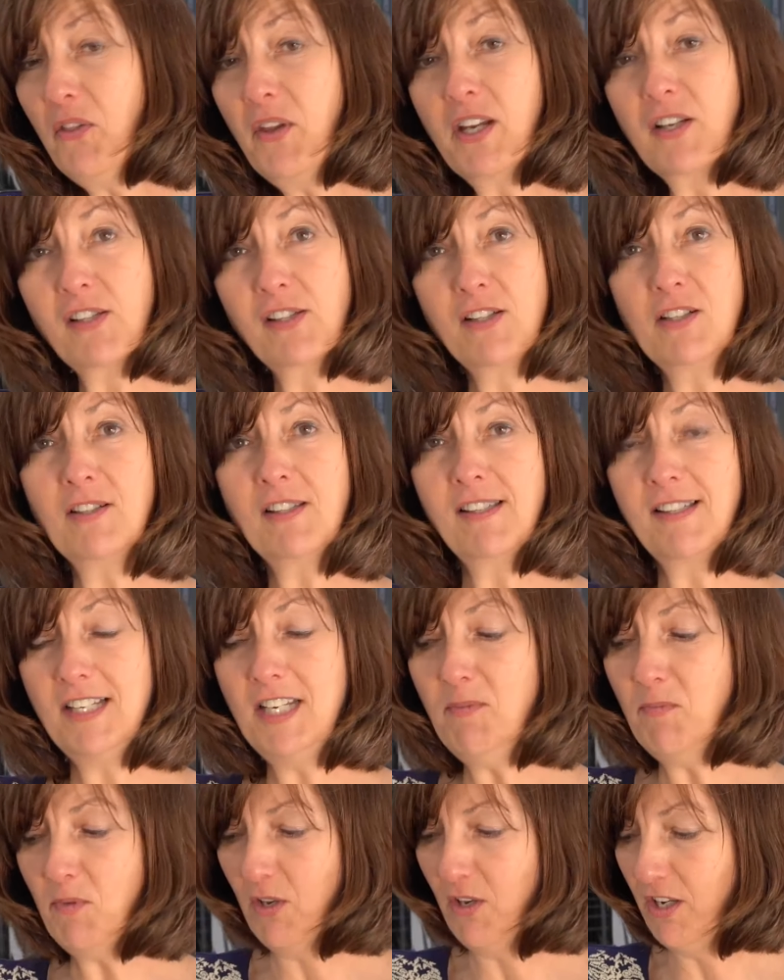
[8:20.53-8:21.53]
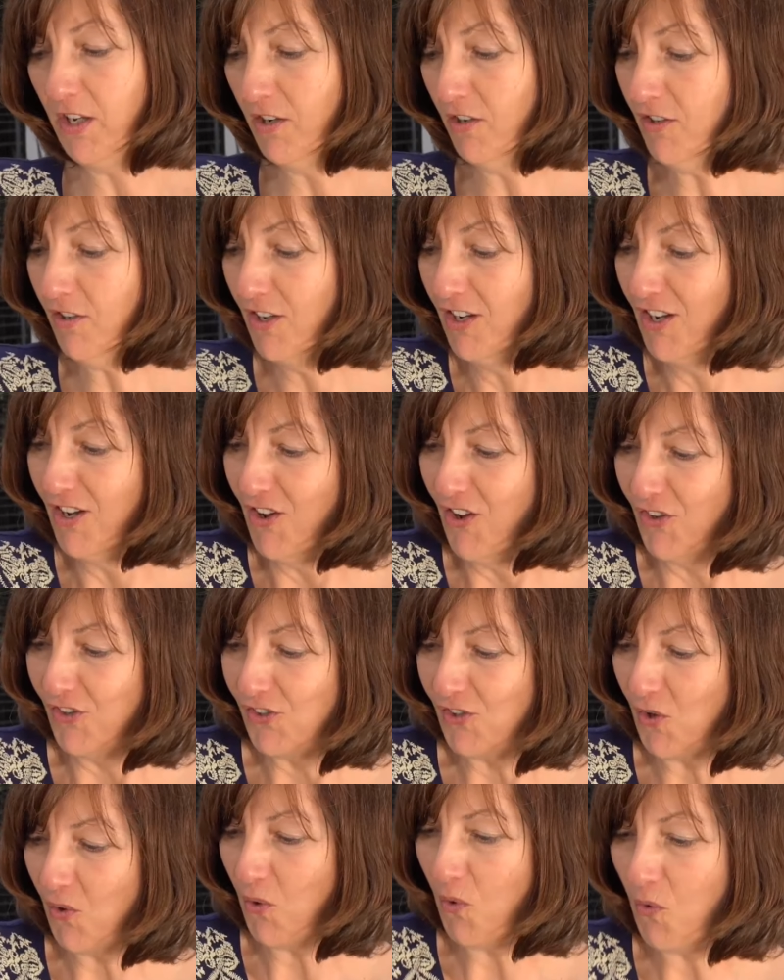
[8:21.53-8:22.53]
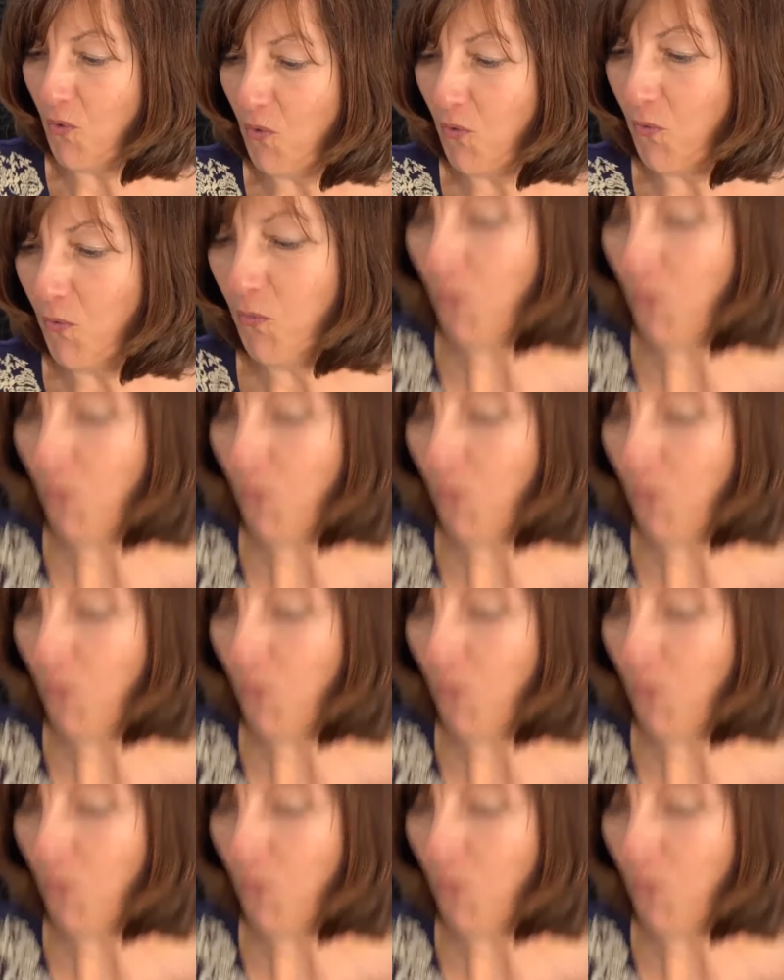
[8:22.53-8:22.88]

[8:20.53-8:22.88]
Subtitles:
there's still steam in here, so